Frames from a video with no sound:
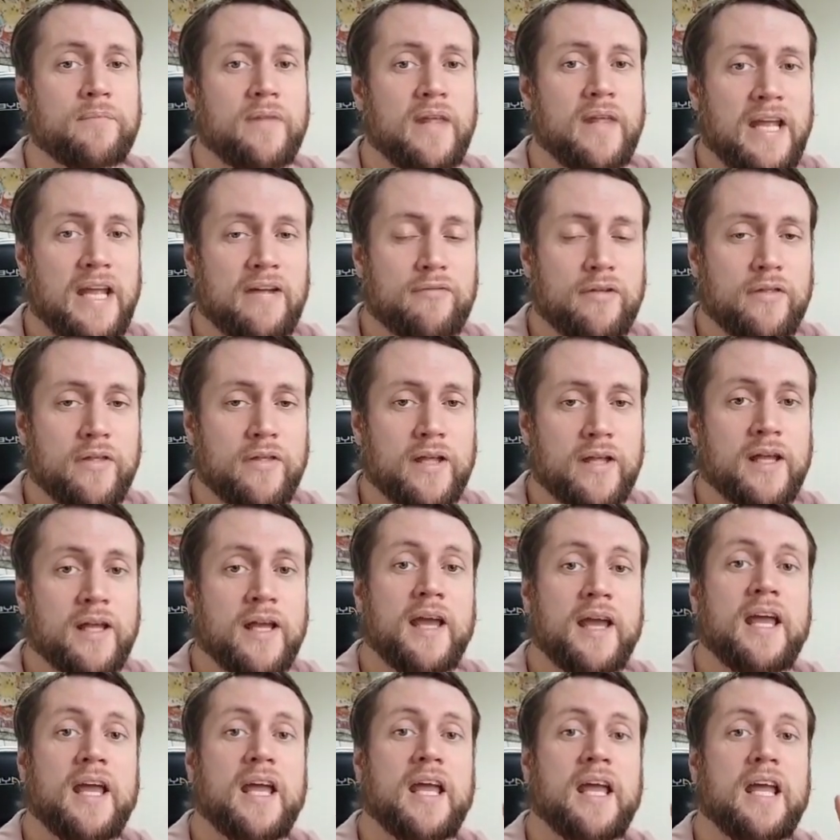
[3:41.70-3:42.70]
everything.
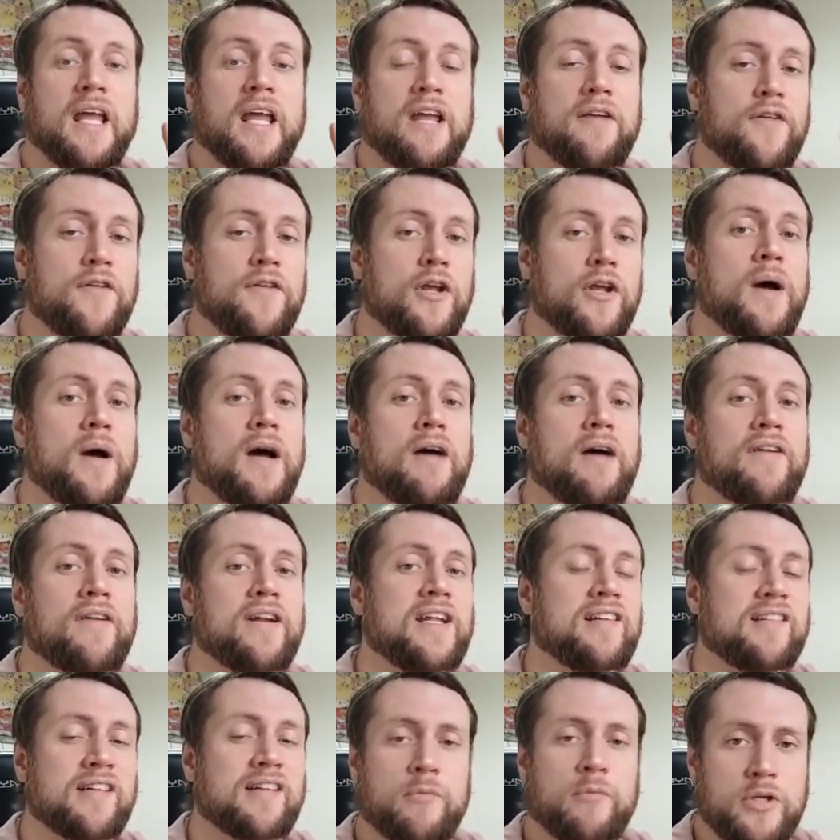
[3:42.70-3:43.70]
If you have
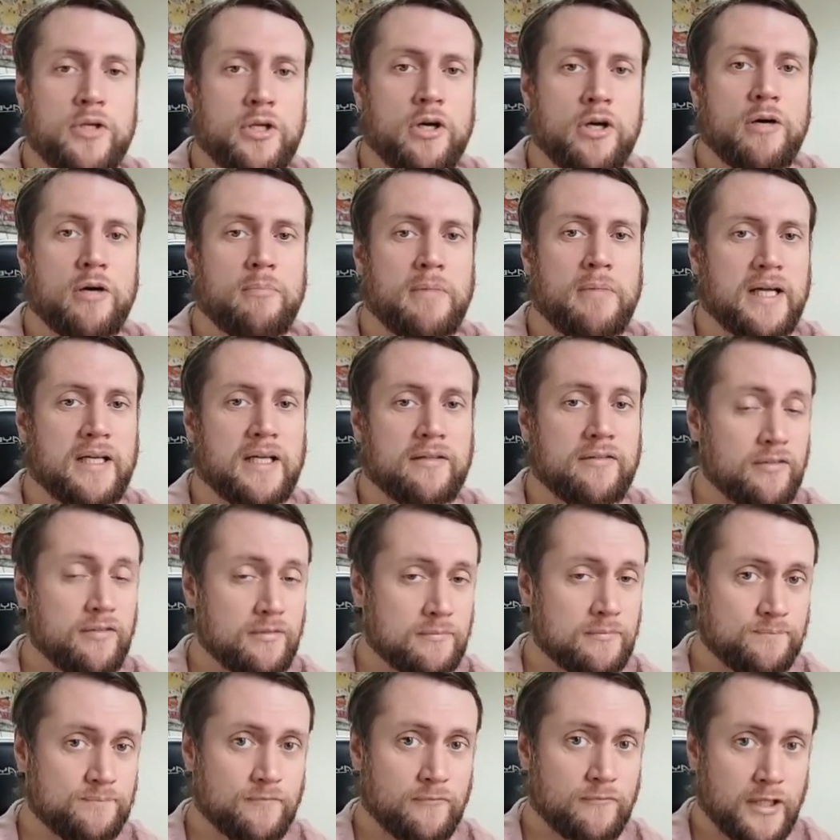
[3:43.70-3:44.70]
any doubt in your mind,
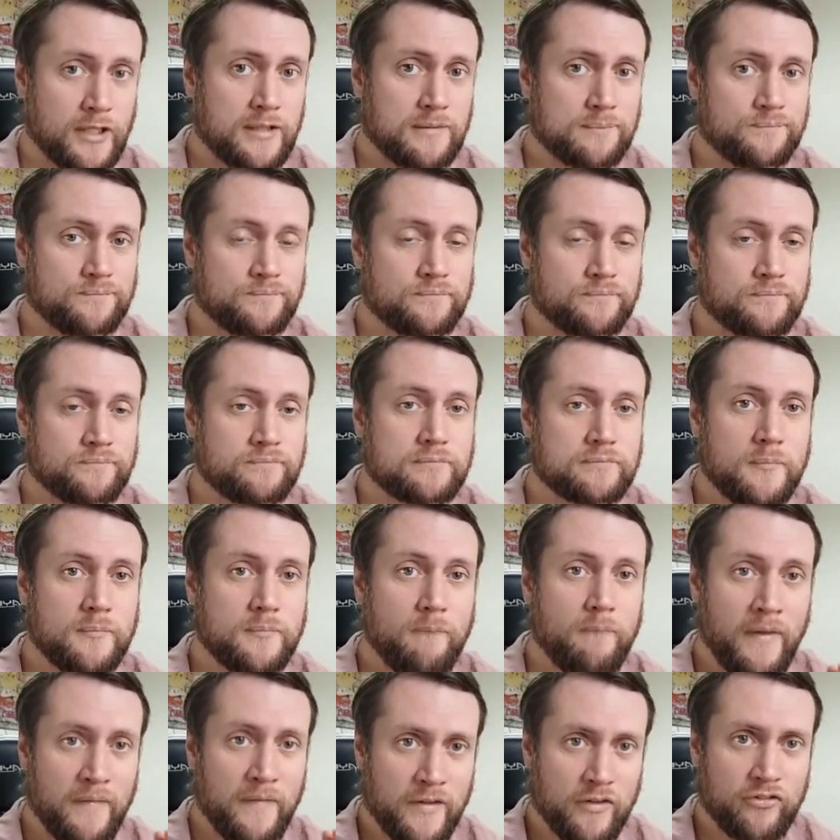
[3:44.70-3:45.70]
right,
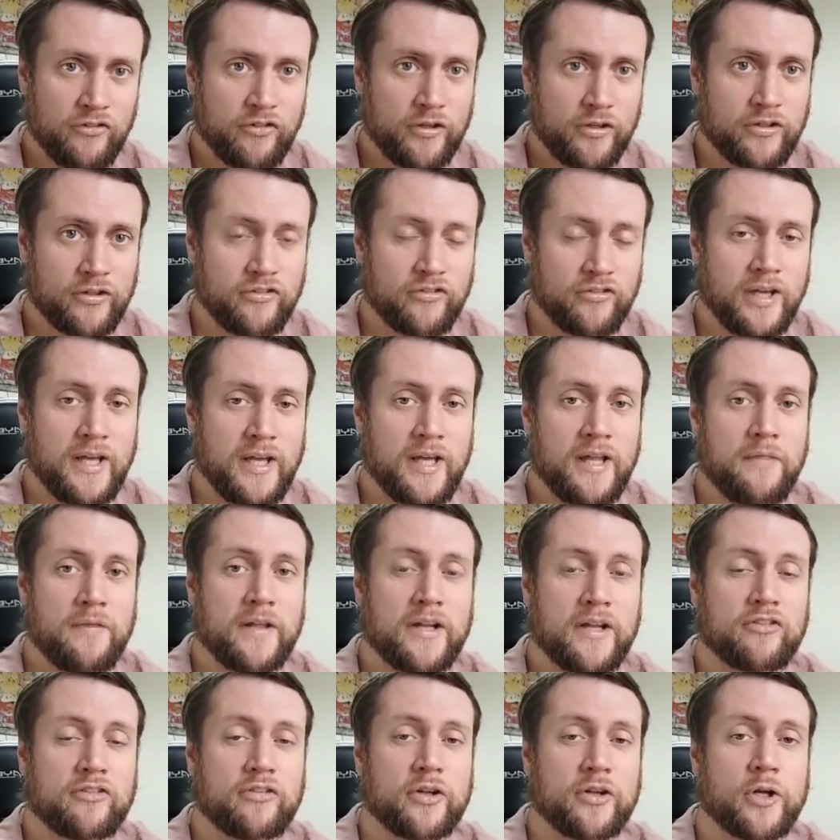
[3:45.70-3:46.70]
and this is honest,
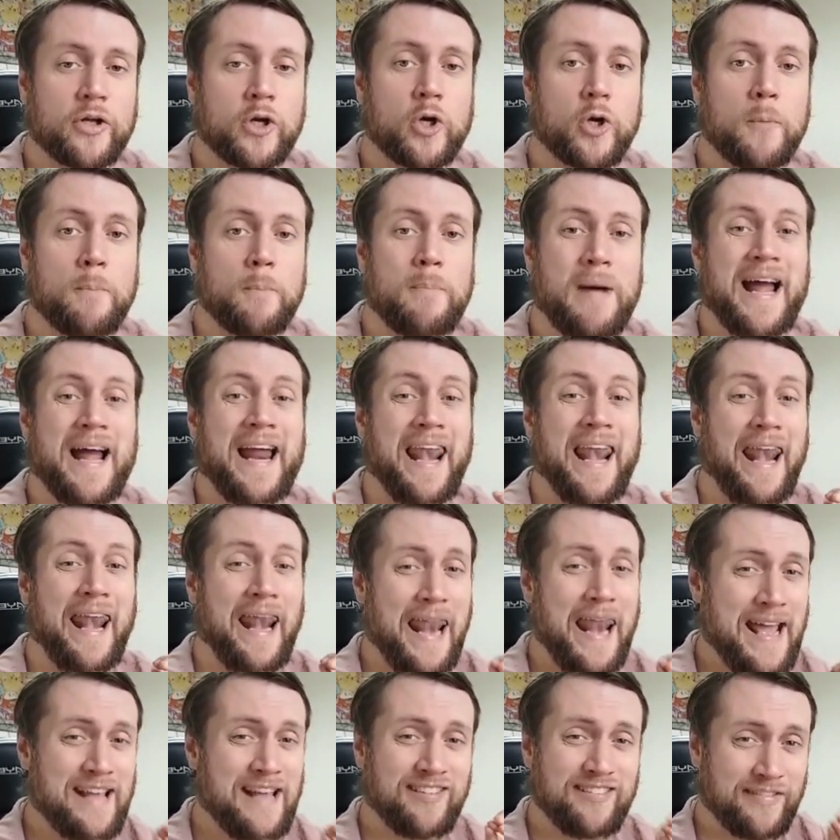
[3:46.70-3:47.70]
that it's going to come back
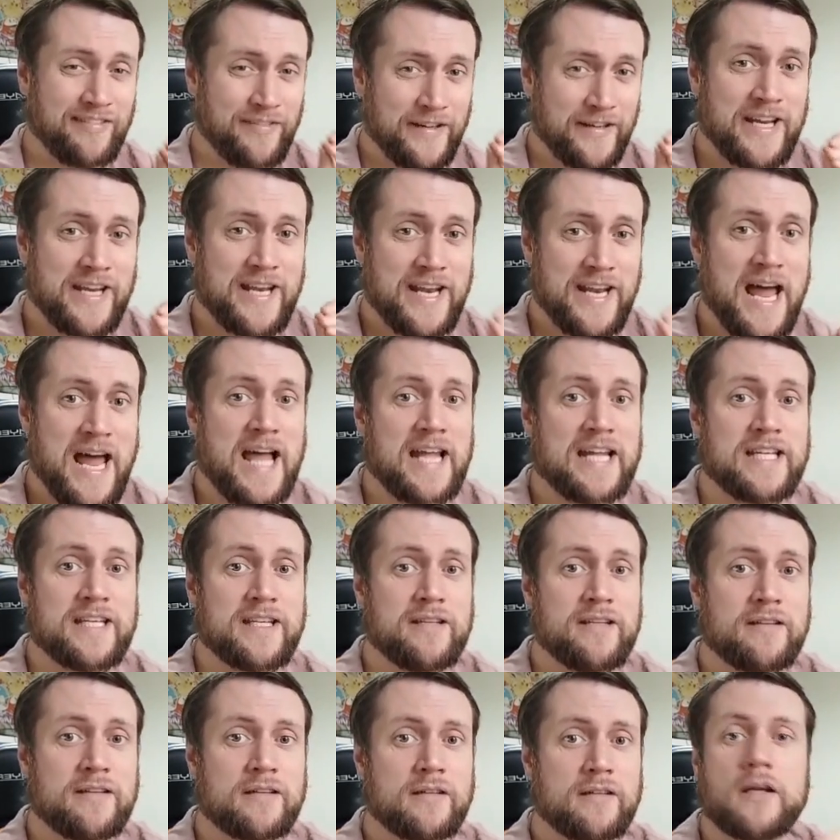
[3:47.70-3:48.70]
less than a
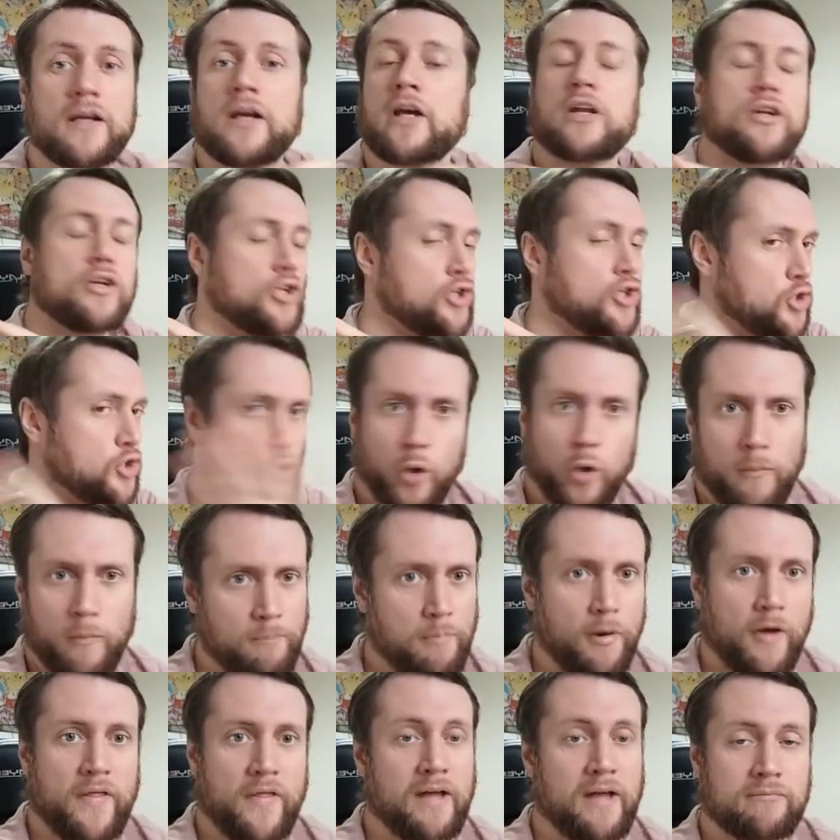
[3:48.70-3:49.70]
9, don't
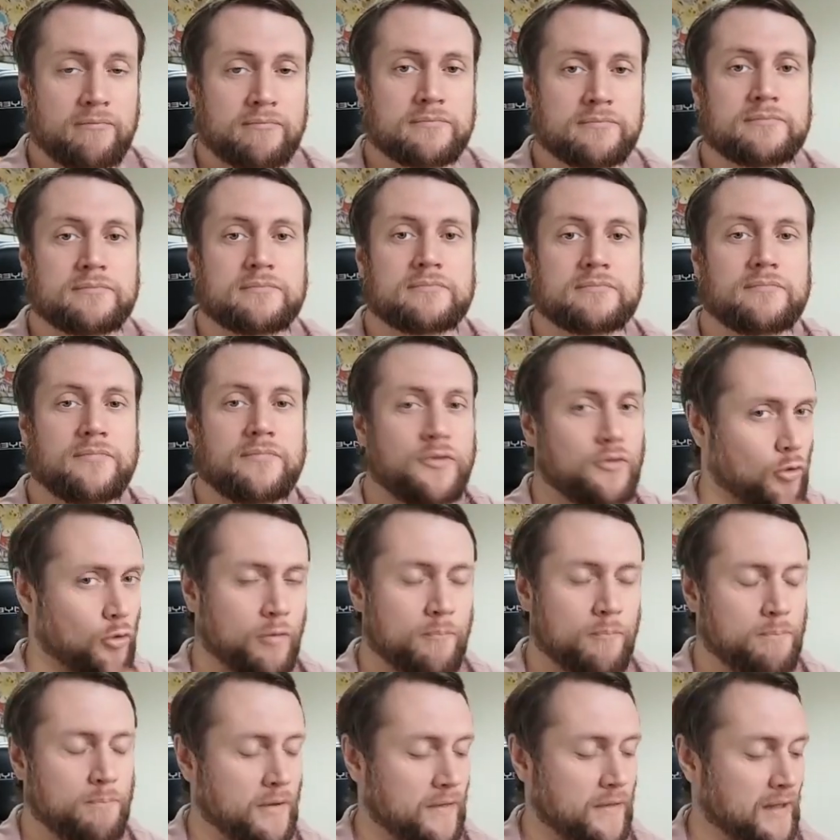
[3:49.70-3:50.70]
bother.
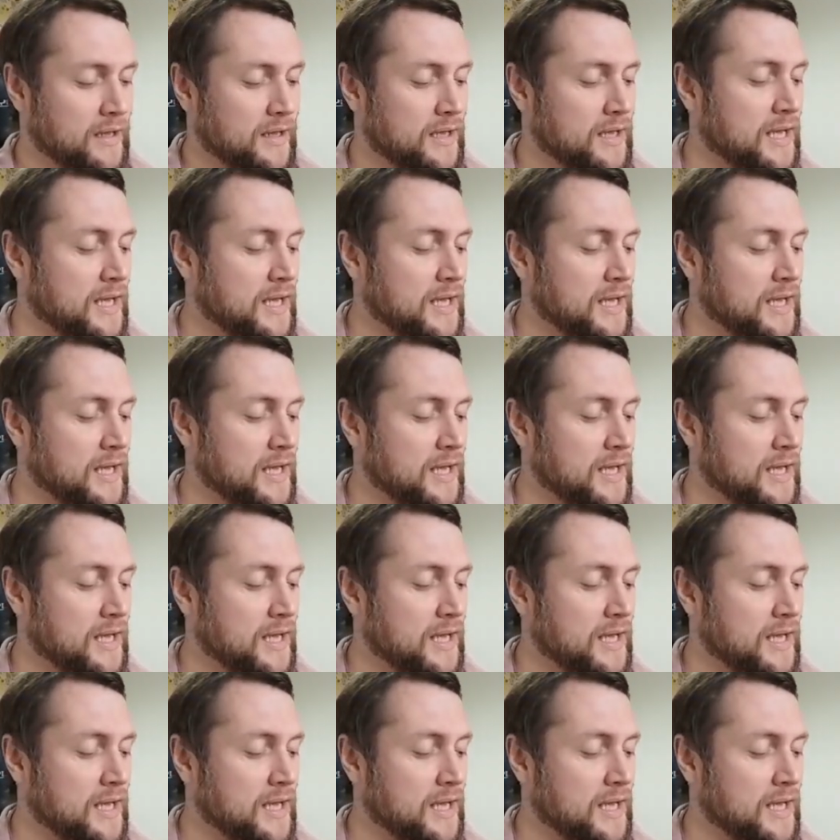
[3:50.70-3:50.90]
Don't bother.